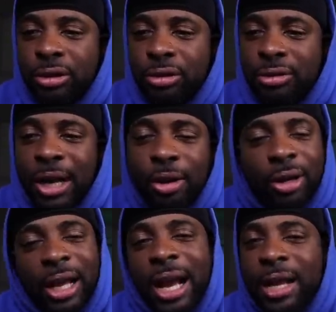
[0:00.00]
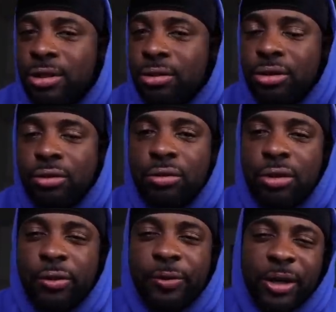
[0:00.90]
you got all the eyes on you,
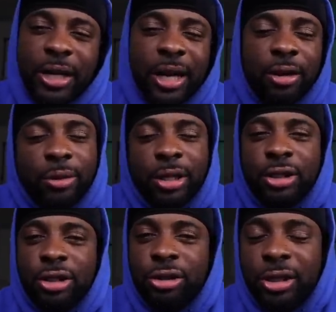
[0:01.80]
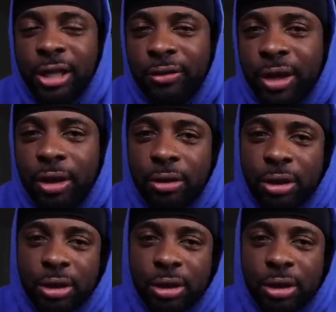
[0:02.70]
so figure out a way to turn that around.